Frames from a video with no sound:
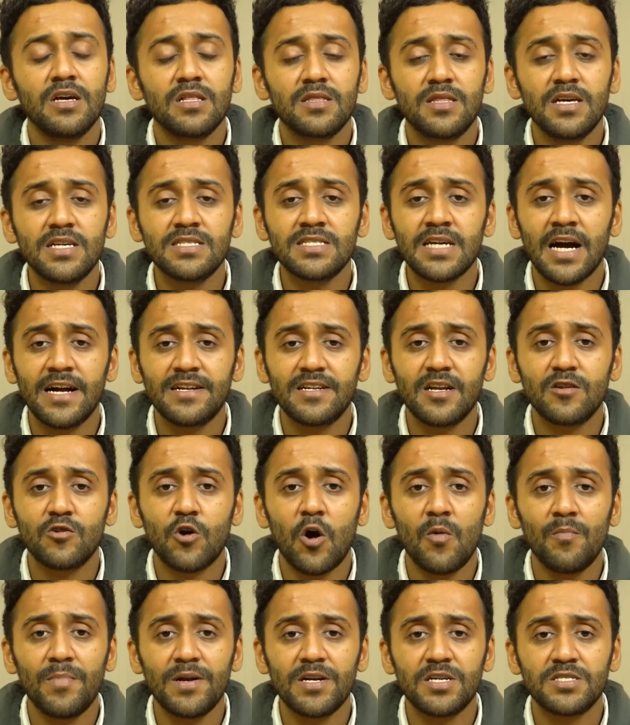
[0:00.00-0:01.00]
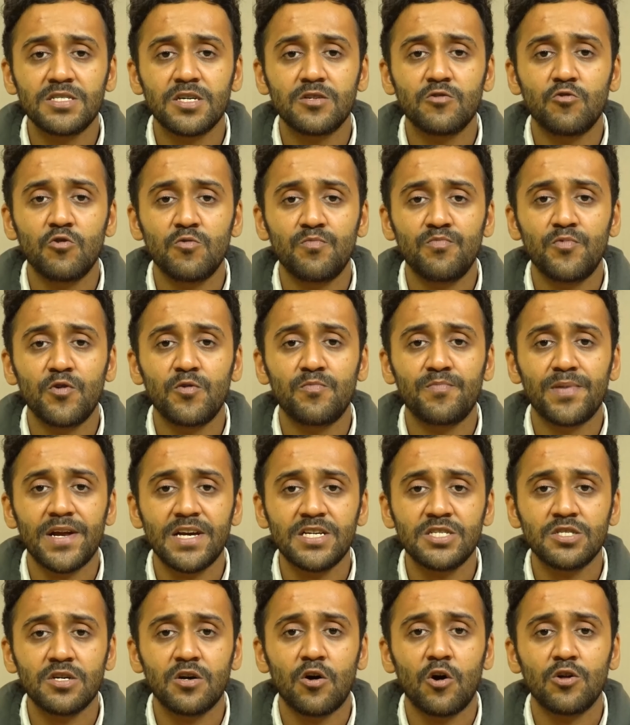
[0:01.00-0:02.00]
This heightened competition could put
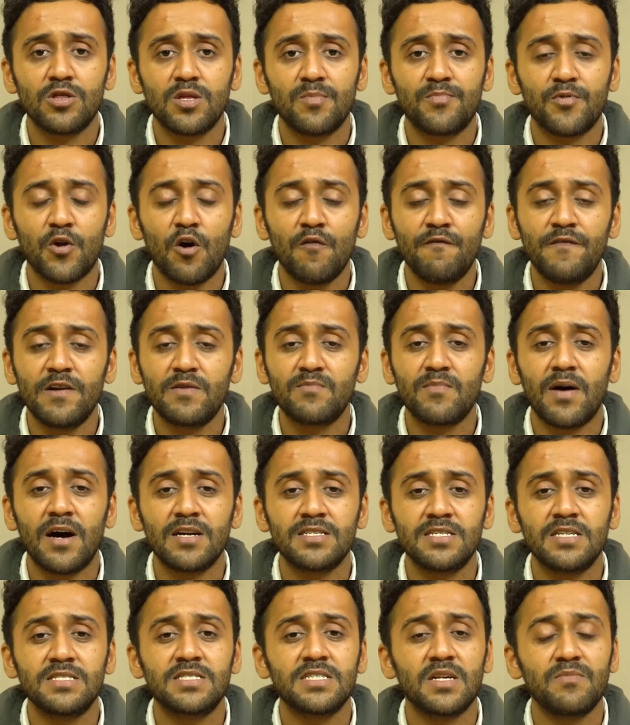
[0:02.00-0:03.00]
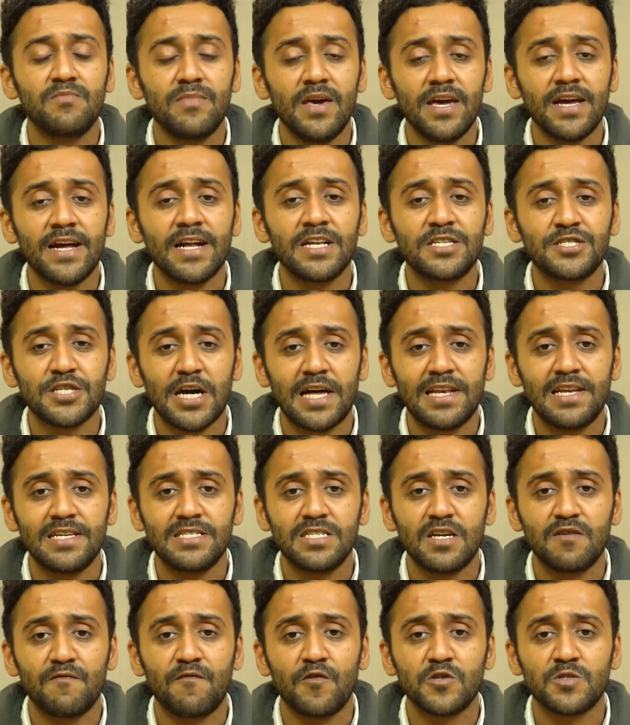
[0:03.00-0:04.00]
pressure on the profit margins and make it
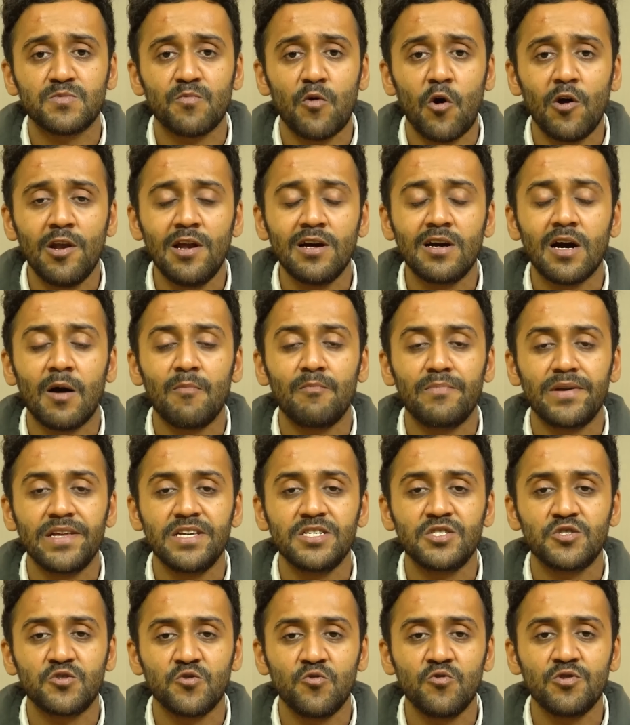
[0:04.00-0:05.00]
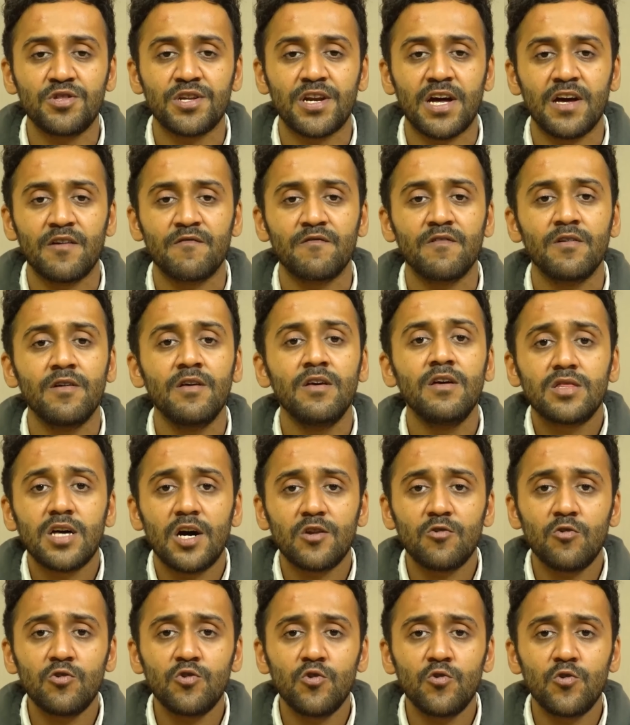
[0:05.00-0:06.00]
challenging for smaller companies to thrive.
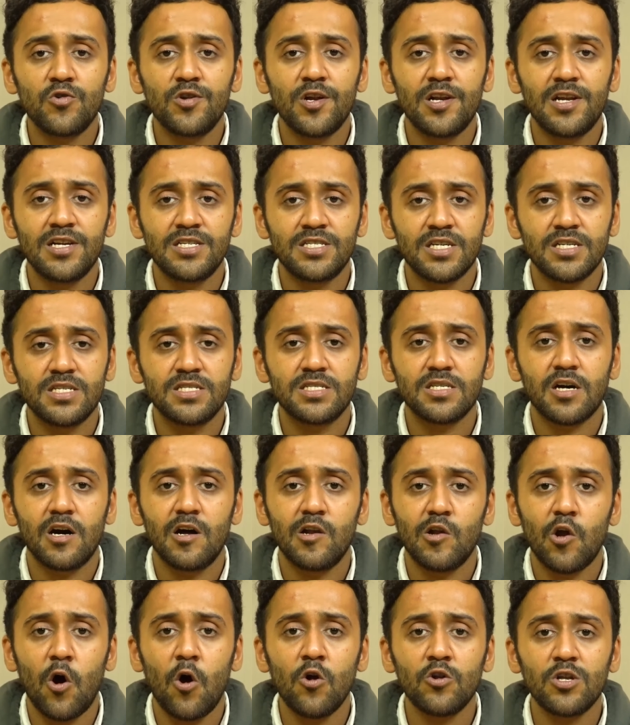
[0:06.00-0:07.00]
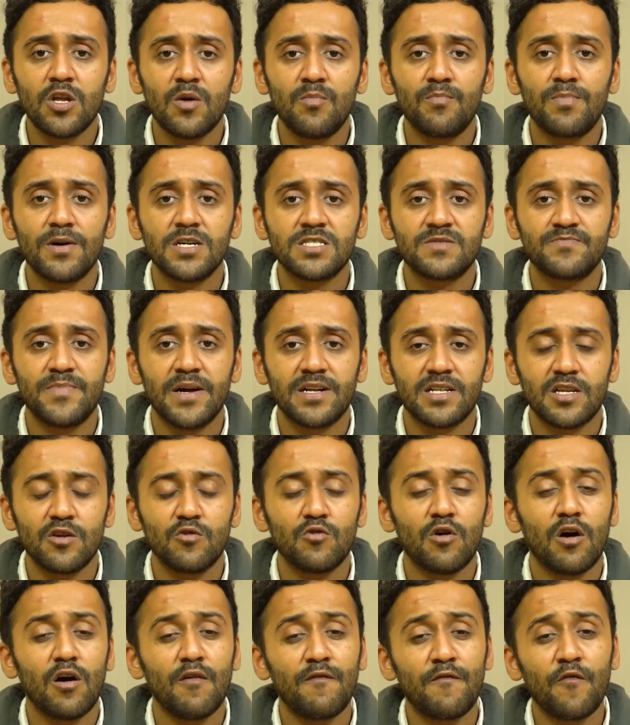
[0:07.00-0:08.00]
Thorough due diligence, a long-term
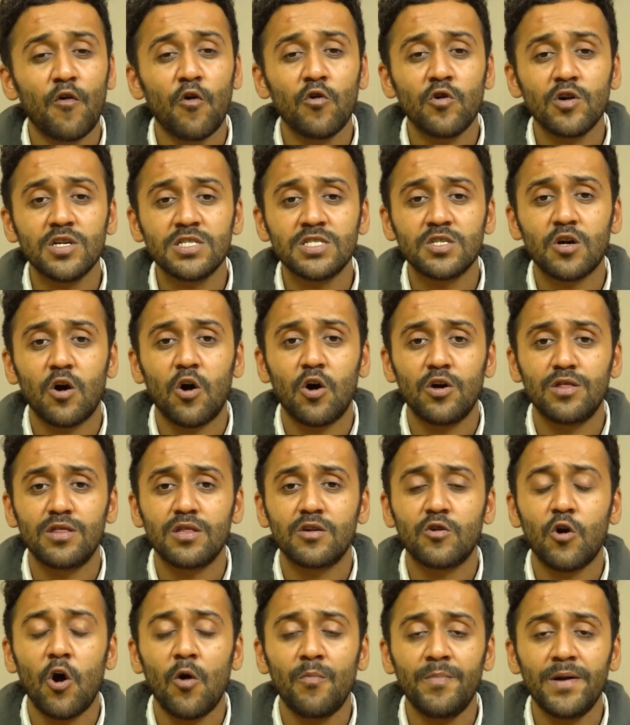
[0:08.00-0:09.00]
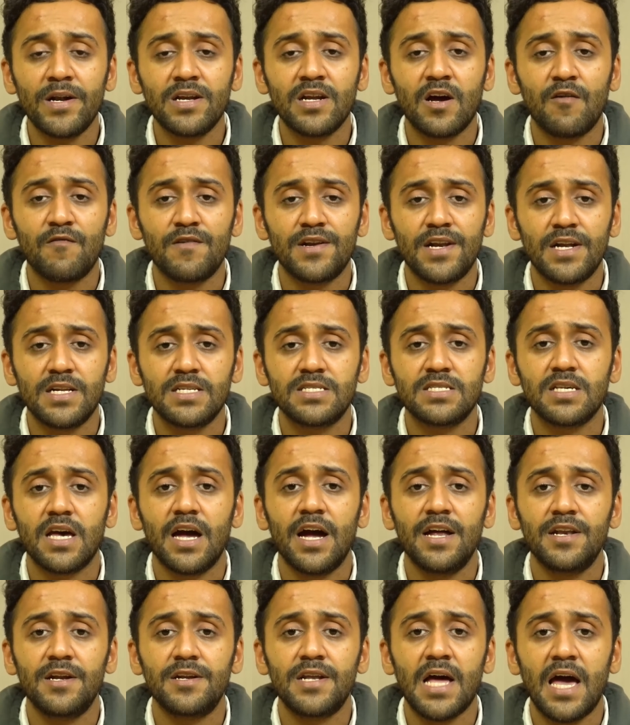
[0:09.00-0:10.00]
perspective, a focus on corporate governance,
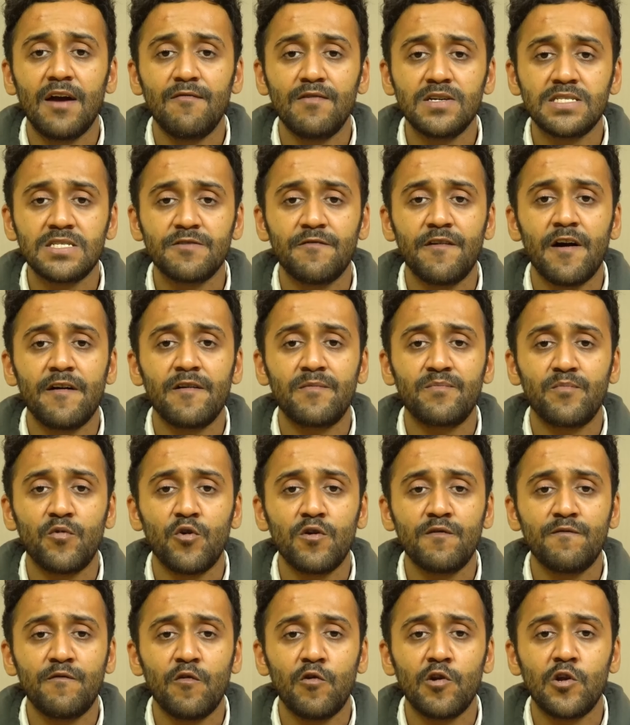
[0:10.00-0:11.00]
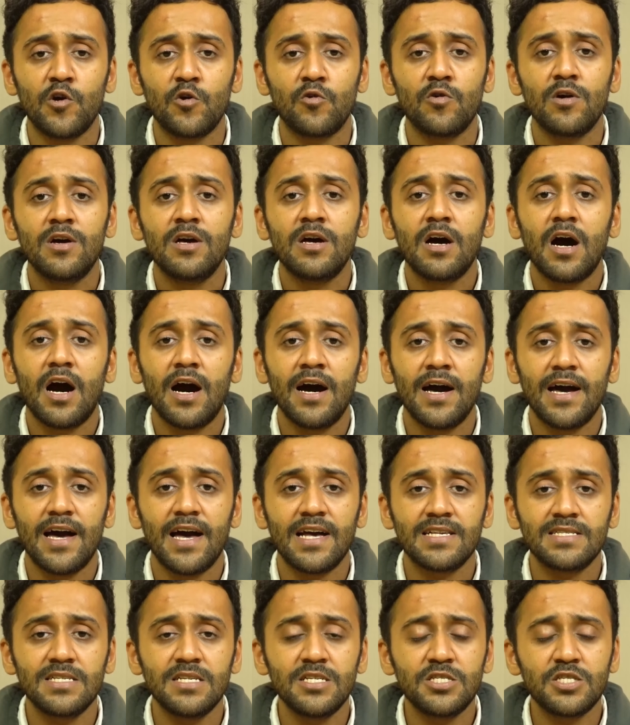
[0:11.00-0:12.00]
and a diversified portfolio are
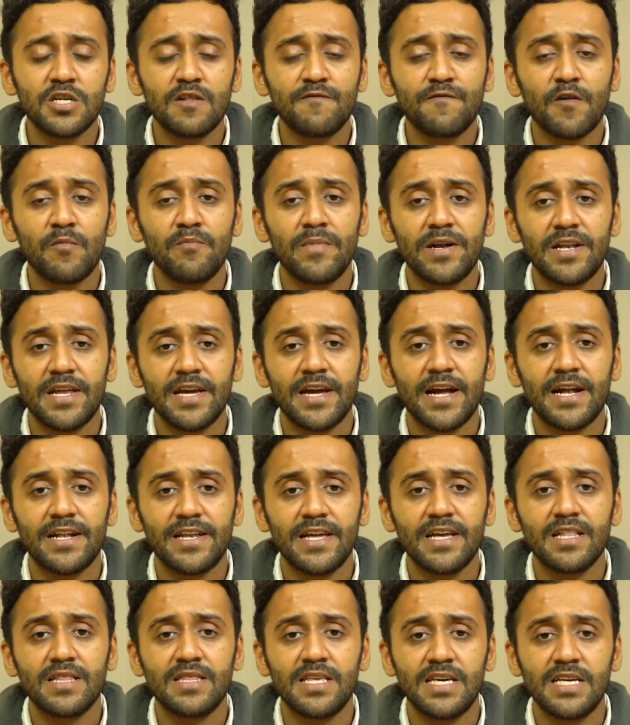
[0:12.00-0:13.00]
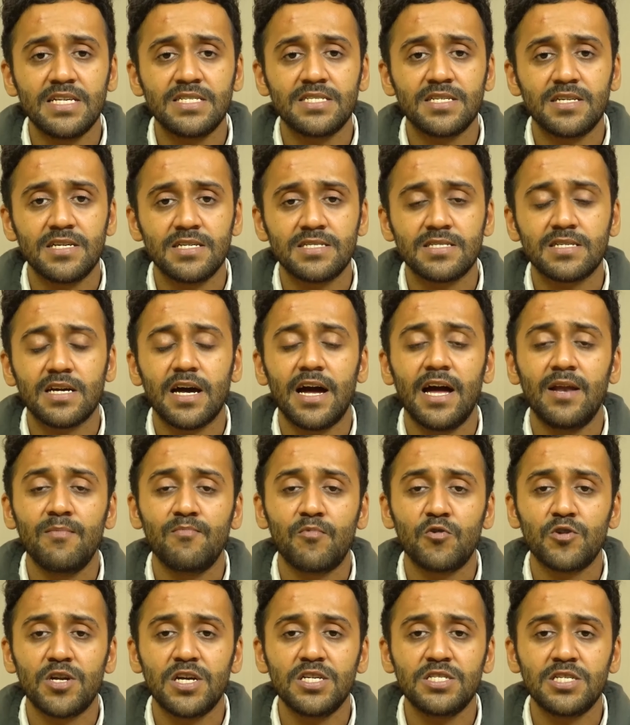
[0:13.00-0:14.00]
essential for mitigating these risks and
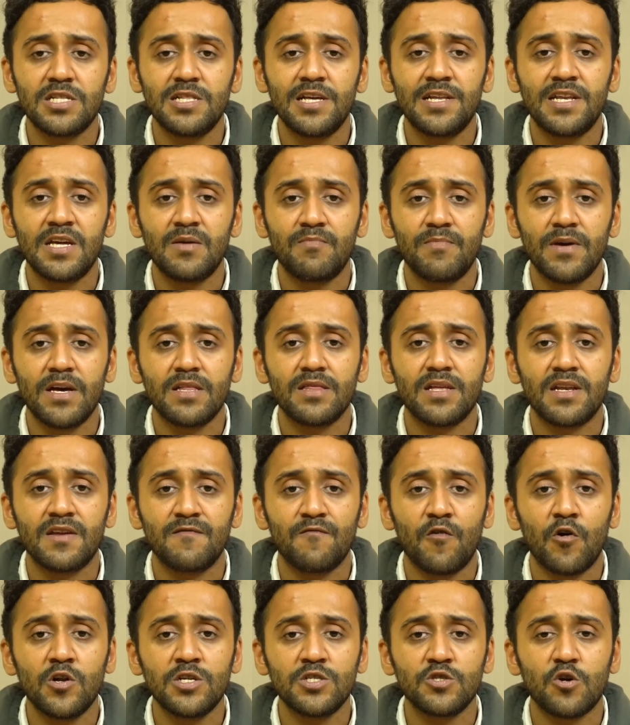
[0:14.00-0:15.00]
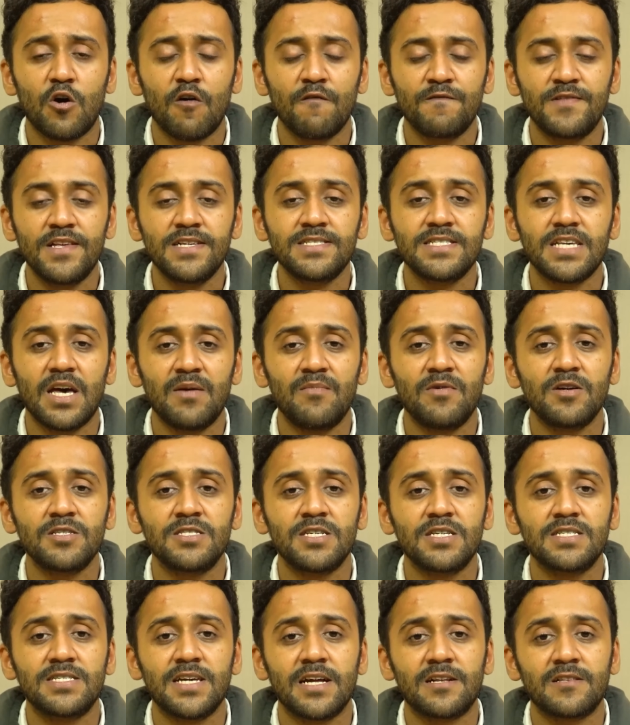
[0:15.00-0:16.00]
potentially reaping the rewards of this
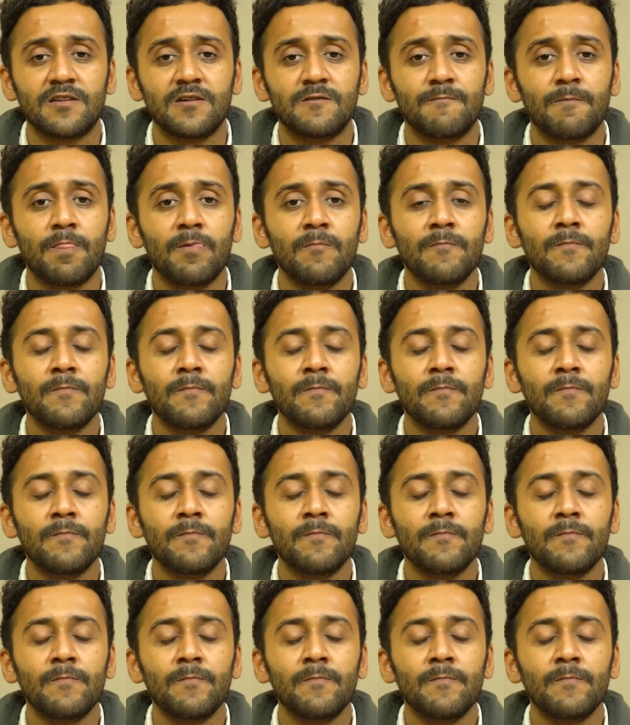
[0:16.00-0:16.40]
emerging sector.